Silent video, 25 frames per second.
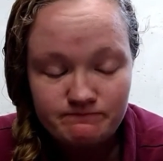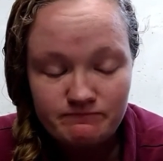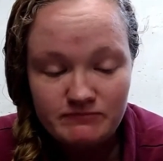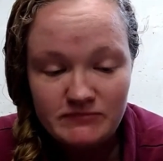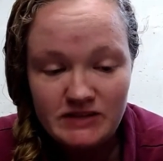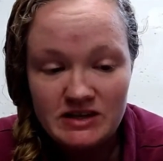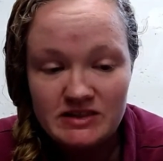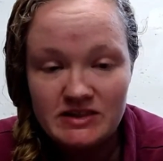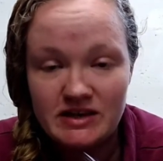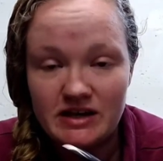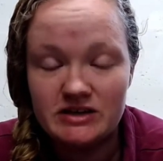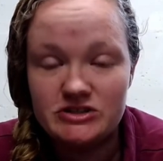
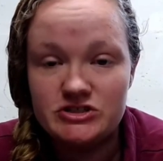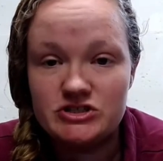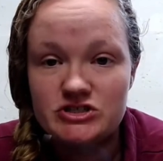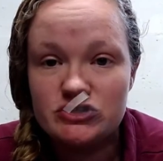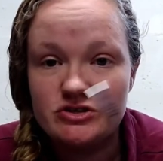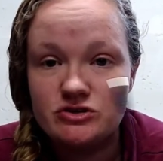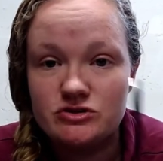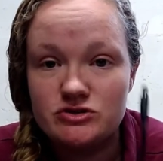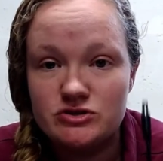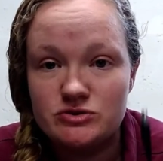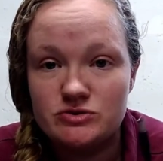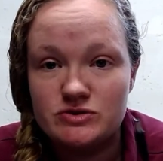that just
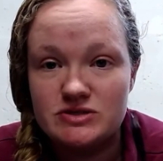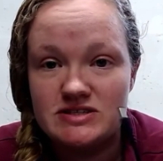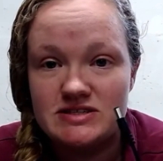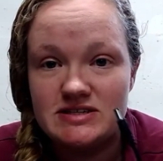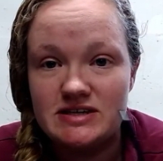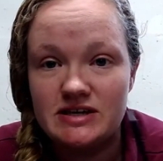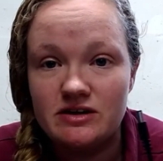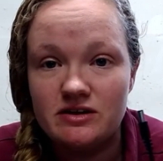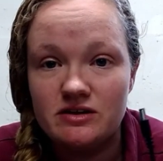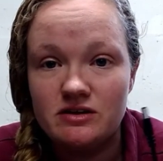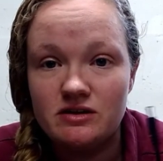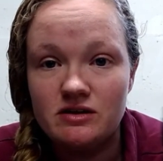goes to a
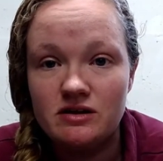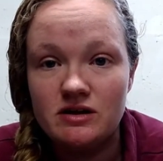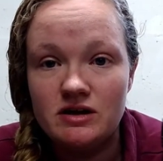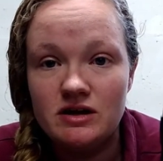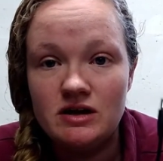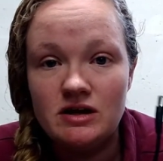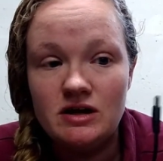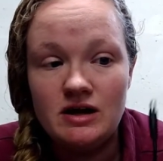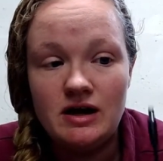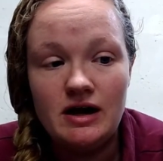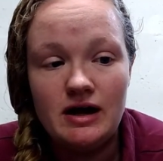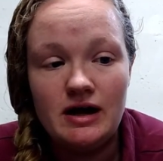single
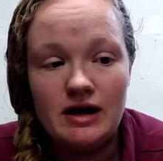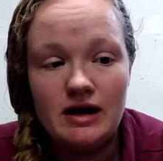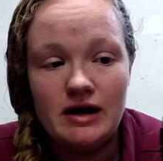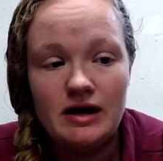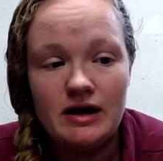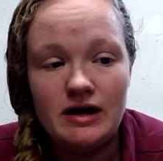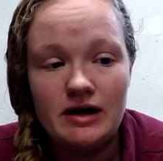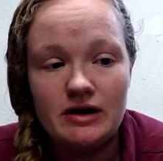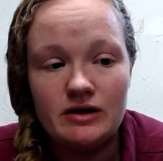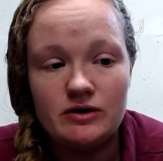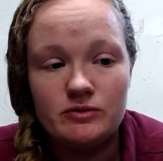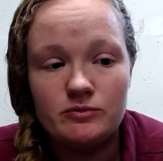
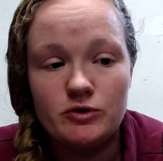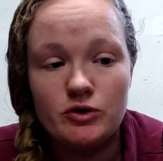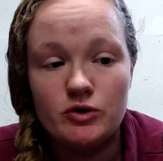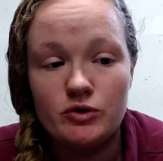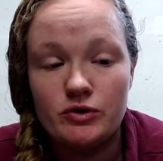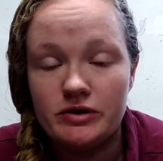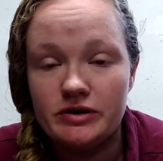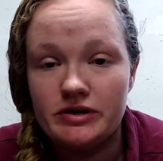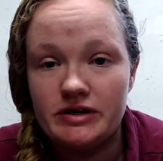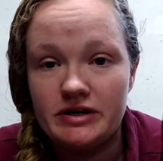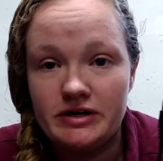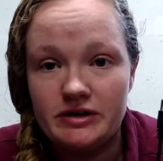cord
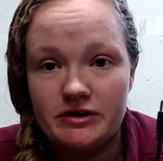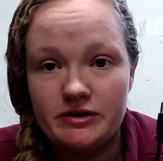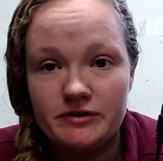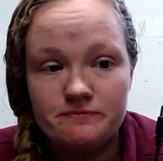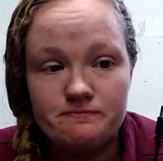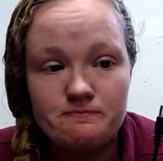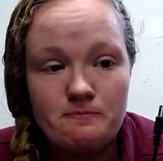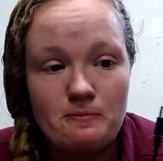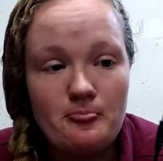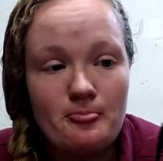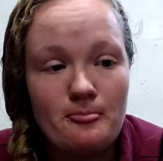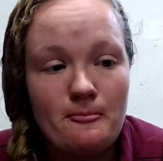here.
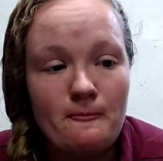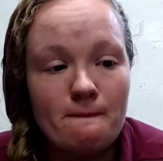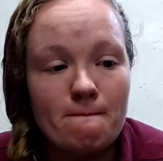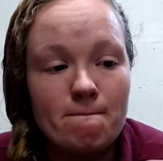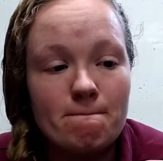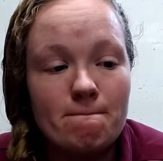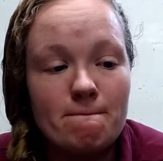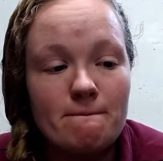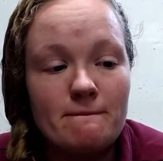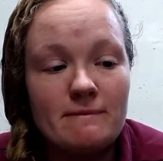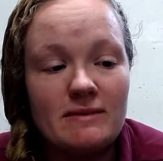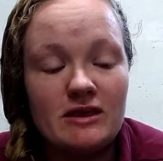
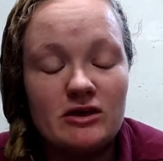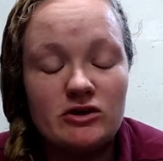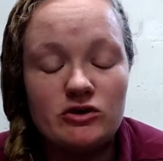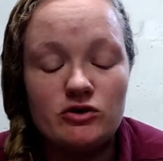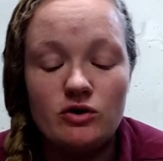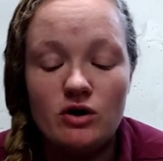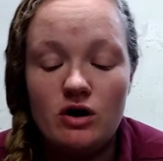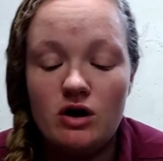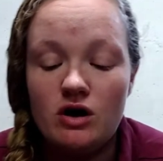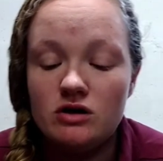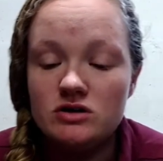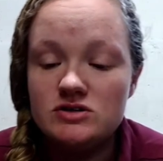You
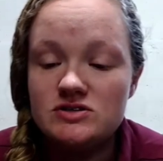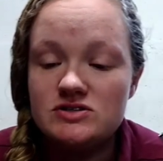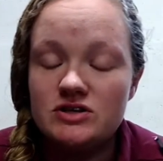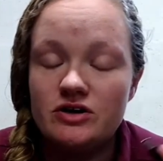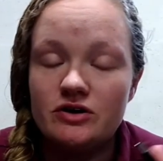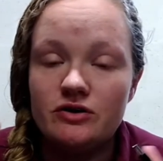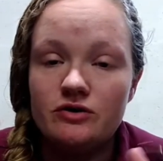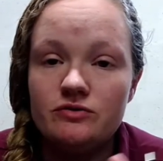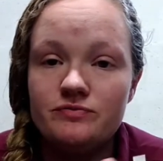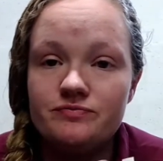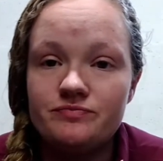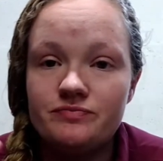
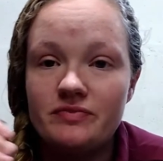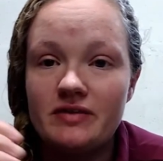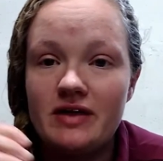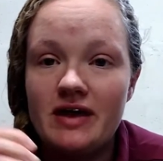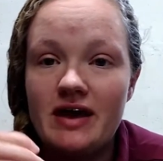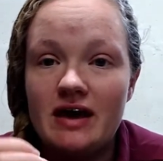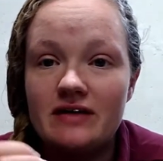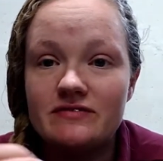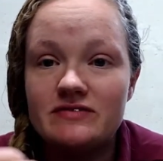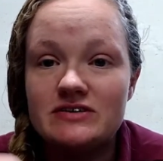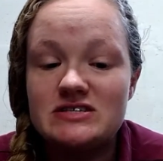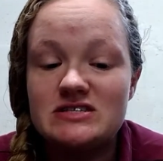also
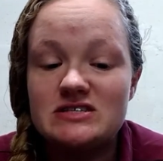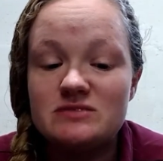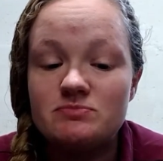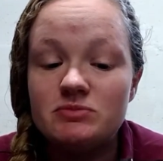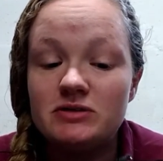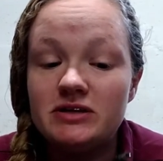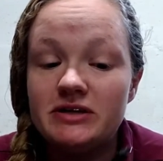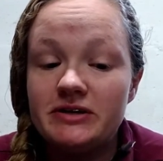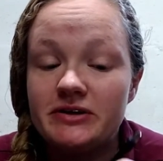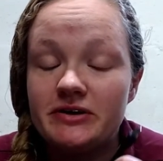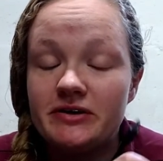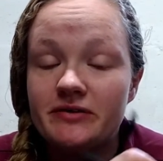have a
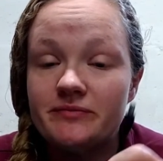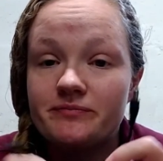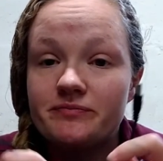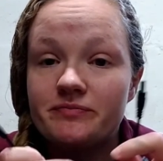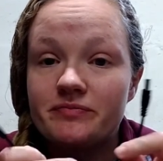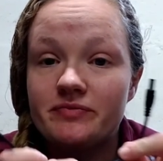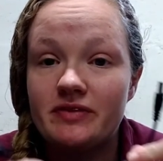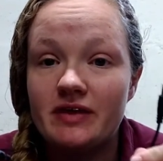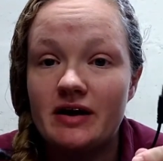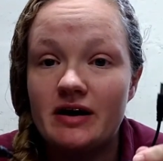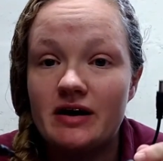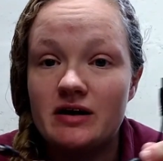splitter
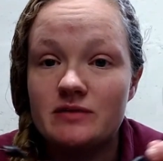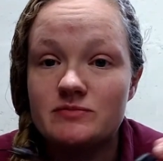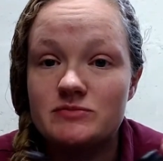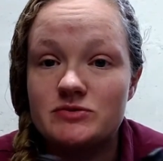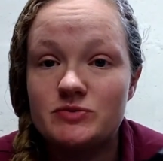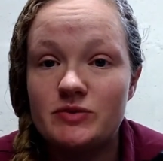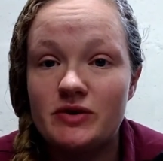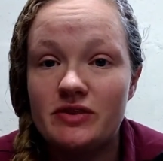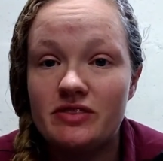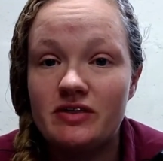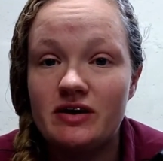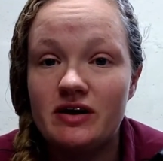that comes
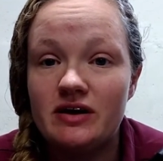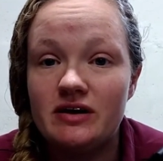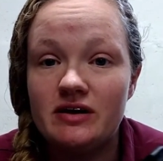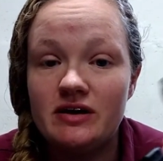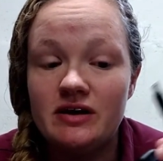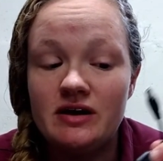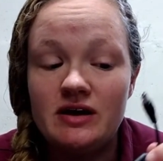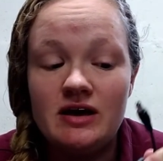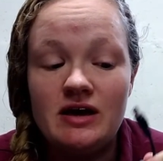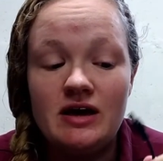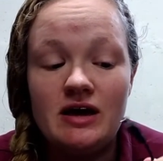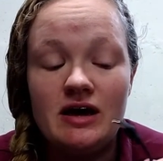with it,
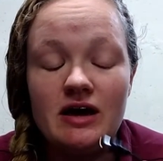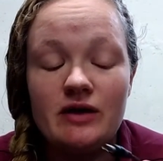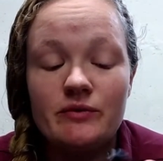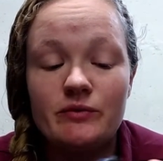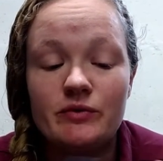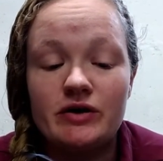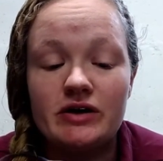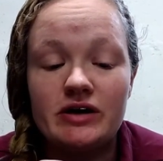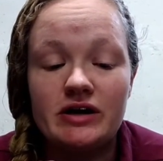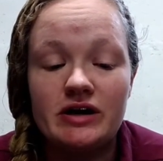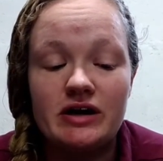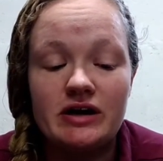and we're
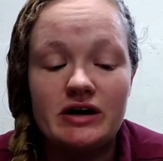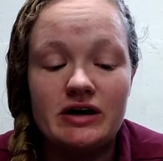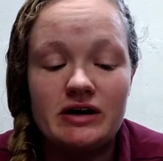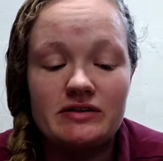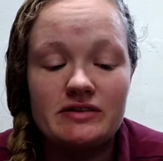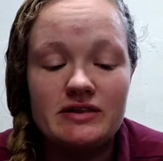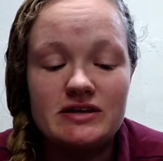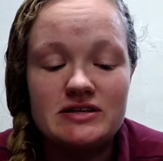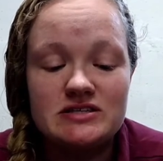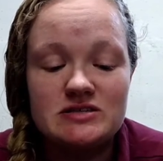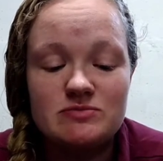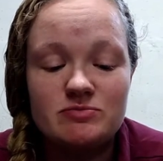going to connect
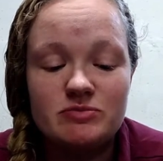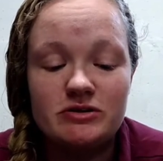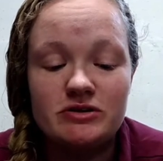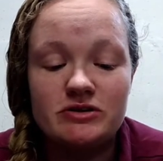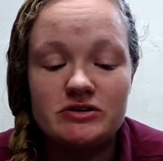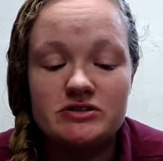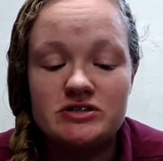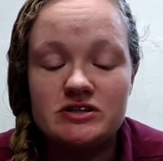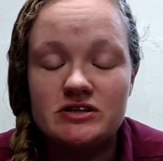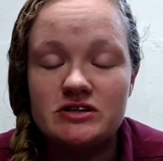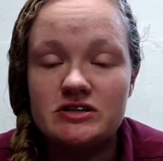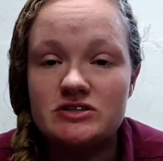that splitter
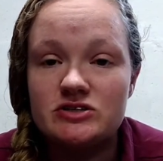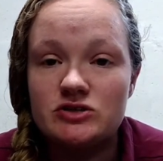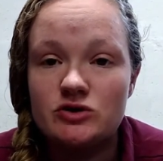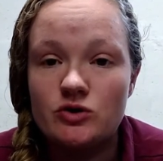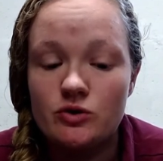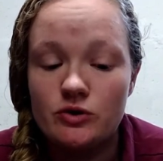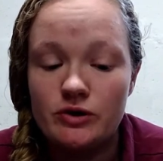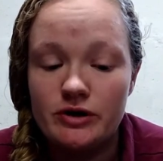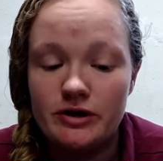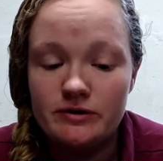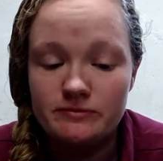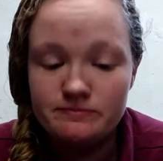to this
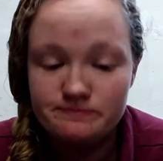cord,